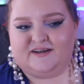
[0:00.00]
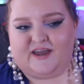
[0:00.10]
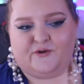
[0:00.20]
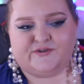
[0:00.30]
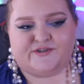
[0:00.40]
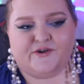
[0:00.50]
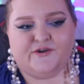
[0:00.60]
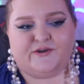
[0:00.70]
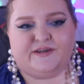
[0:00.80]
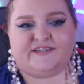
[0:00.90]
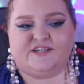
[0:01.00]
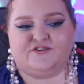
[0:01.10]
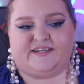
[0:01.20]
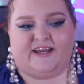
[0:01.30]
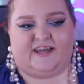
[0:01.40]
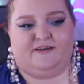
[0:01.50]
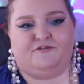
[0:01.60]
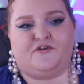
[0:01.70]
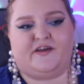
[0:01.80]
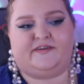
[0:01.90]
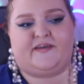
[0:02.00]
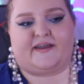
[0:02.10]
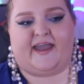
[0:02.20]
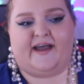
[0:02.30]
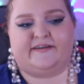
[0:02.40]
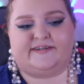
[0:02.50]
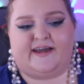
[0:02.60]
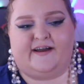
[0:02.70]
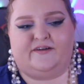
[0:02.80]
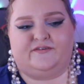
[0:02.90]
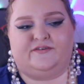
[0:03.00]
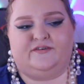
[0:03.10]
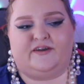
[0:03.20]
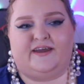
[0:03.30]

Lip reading: It's interesting, even though they did that countdown,